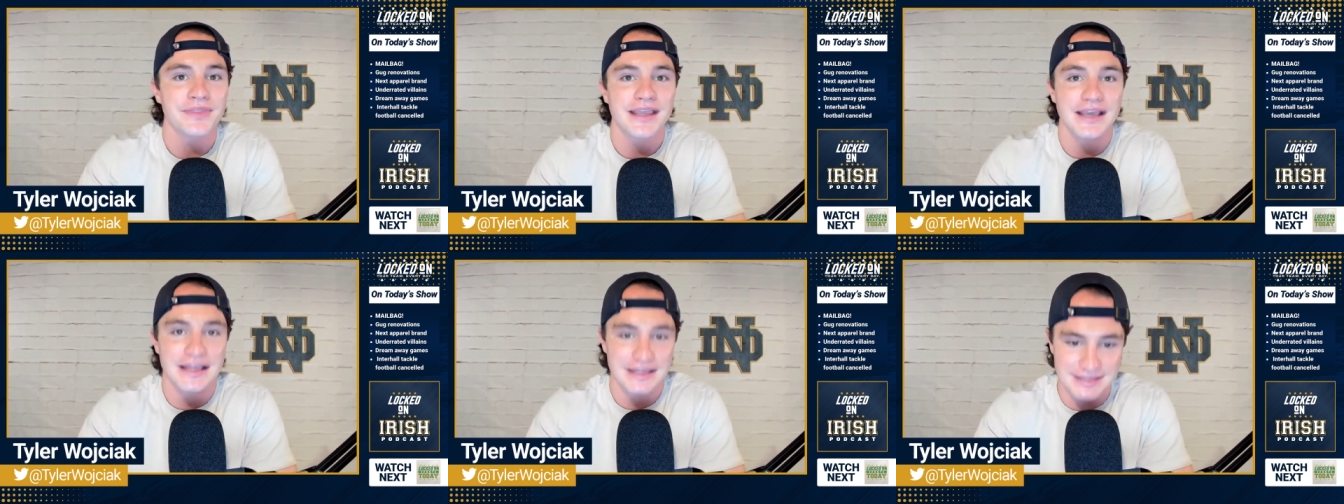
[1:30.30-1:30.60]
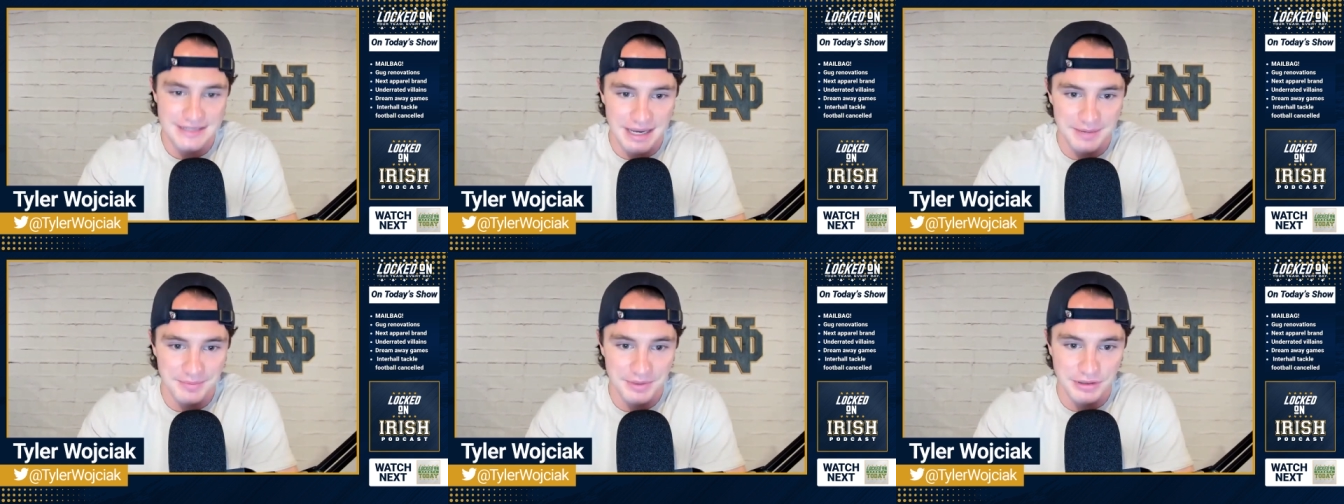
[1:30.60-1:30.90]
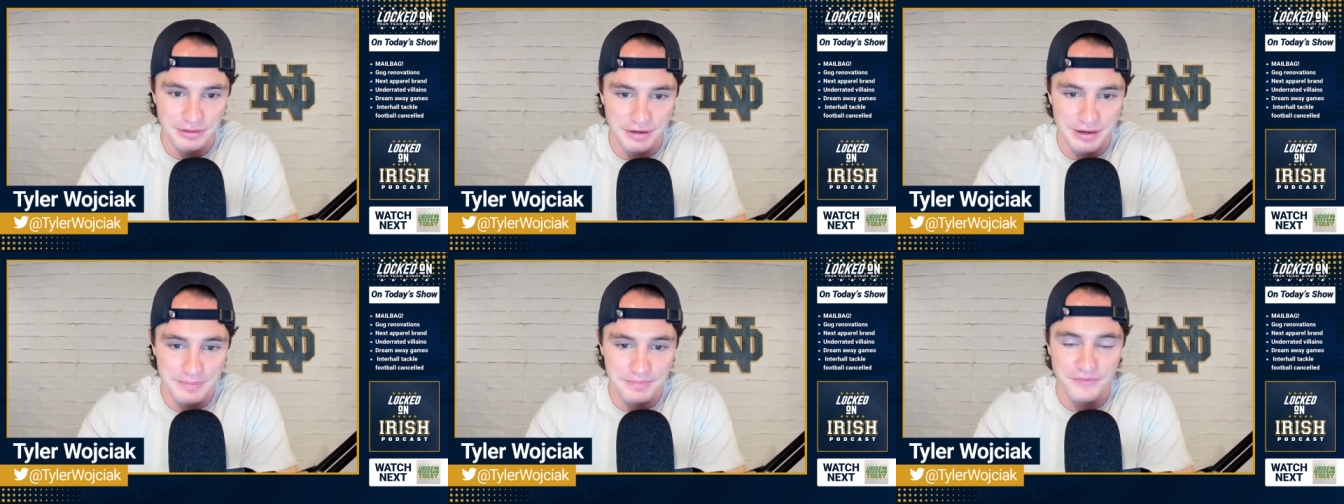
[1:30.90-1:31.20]
in
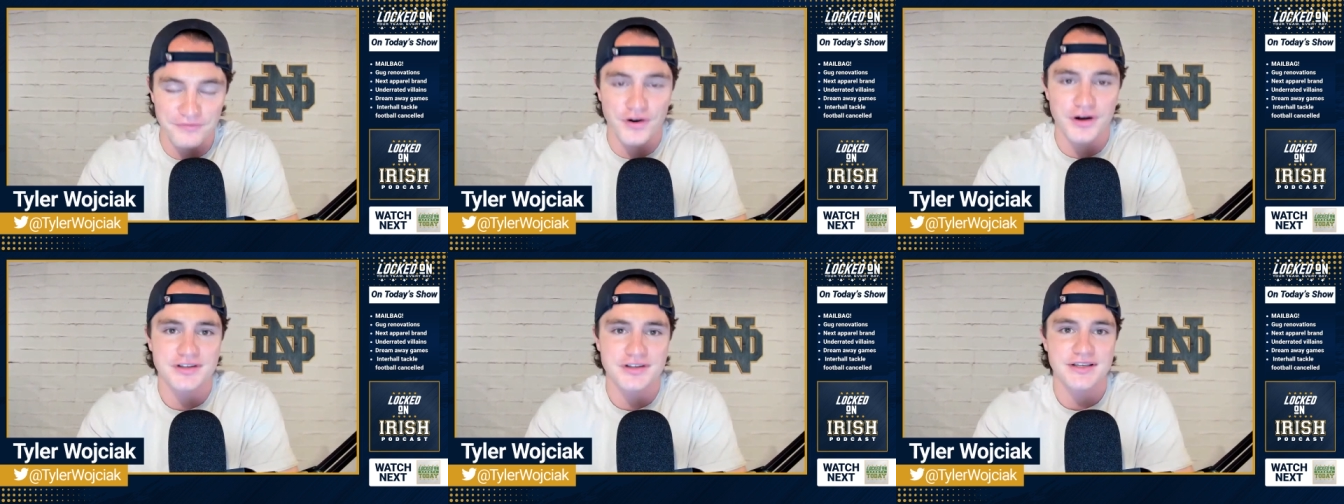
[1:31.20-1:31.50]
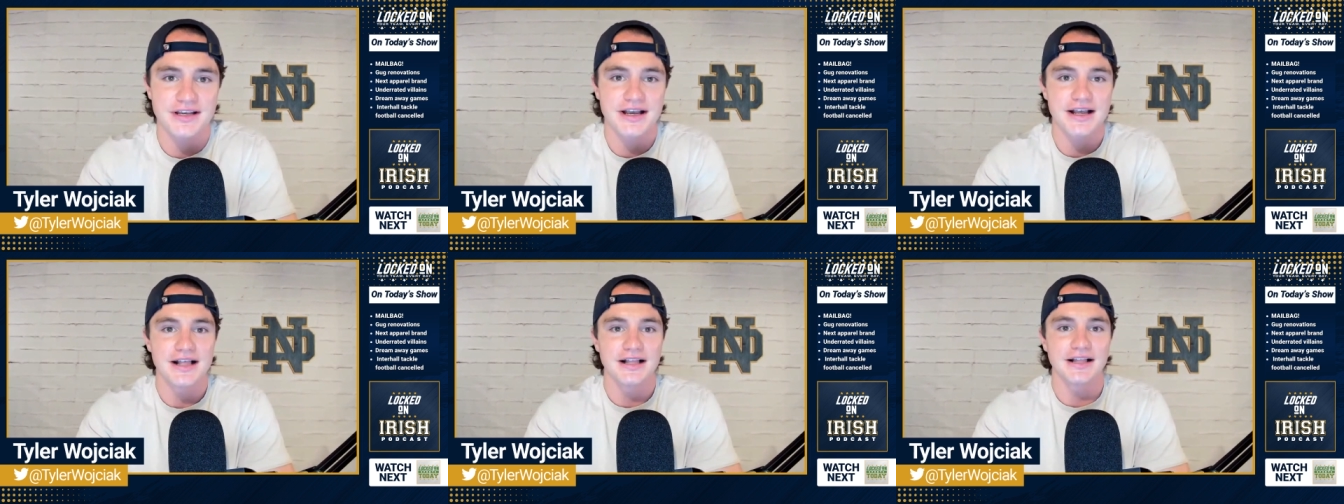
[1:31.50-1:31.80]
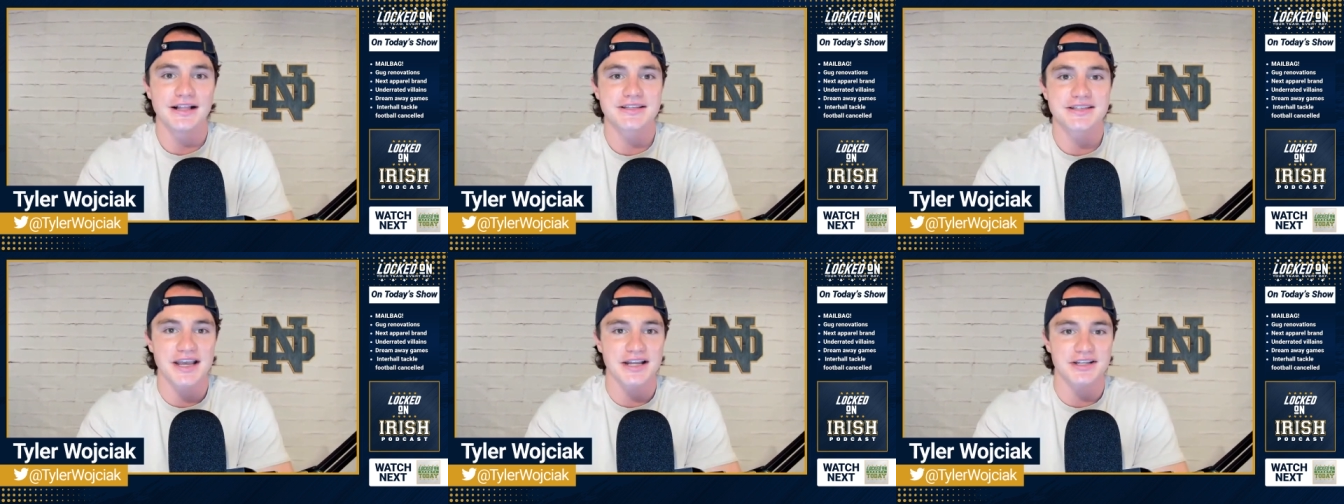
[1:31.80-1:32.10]
segment three. But first,
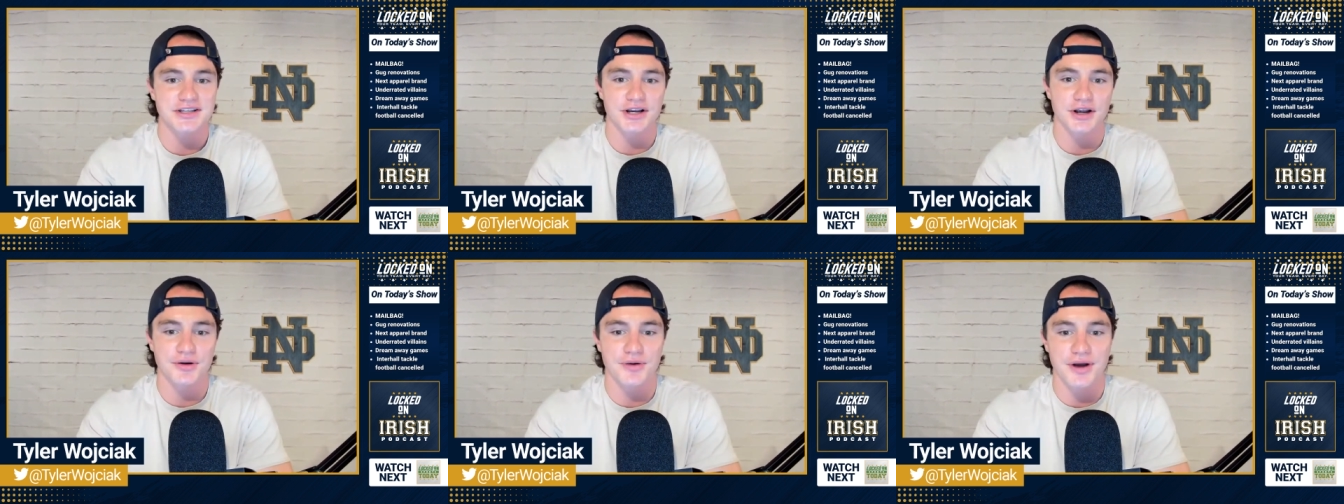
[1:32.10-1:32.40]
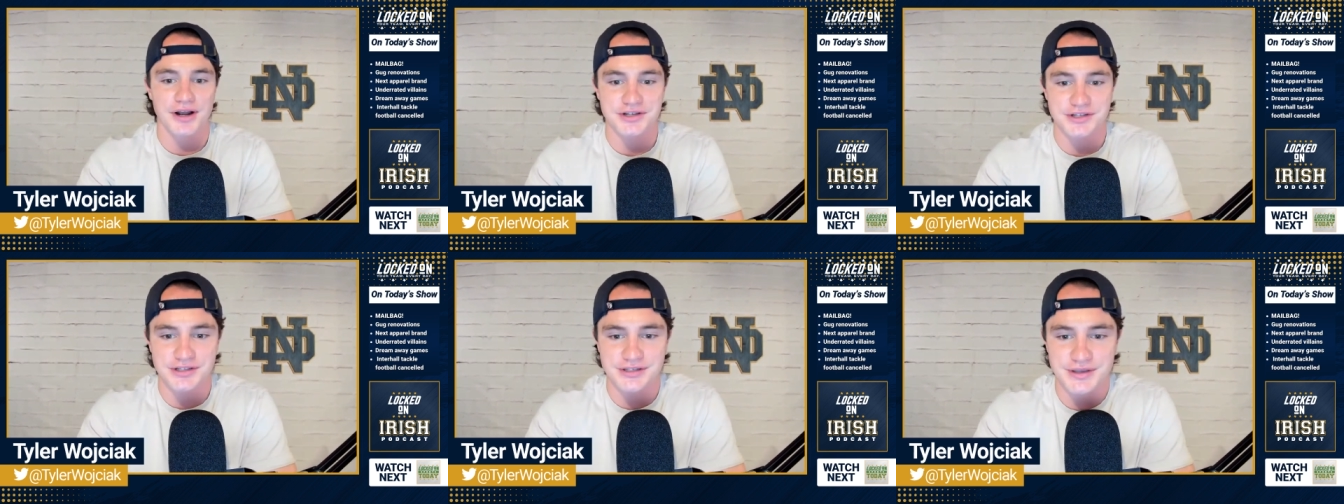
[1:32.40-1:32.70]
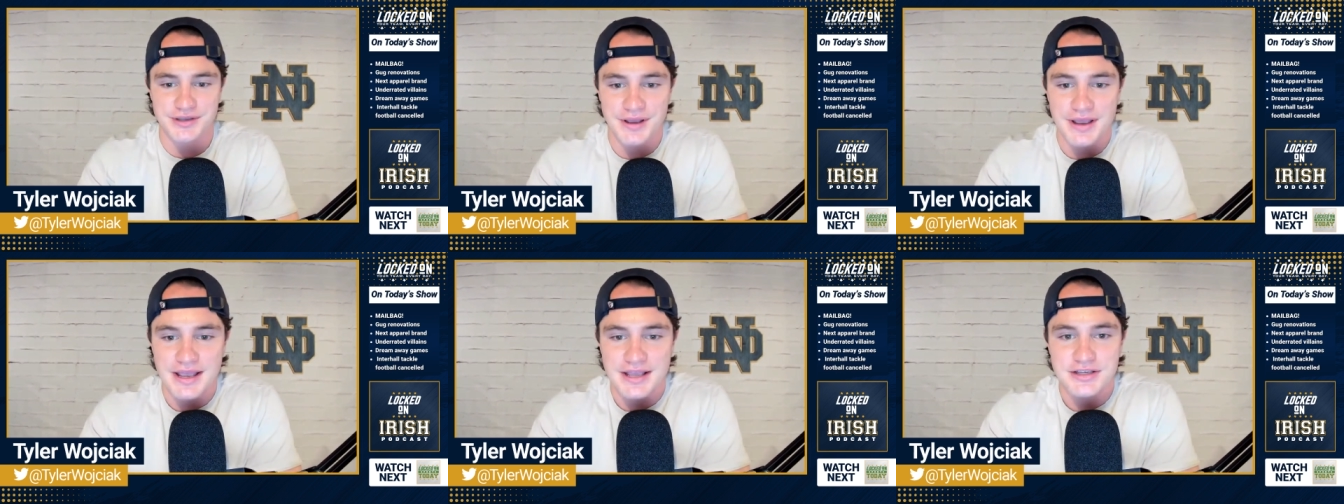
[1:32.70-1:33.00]
let's get to your questions.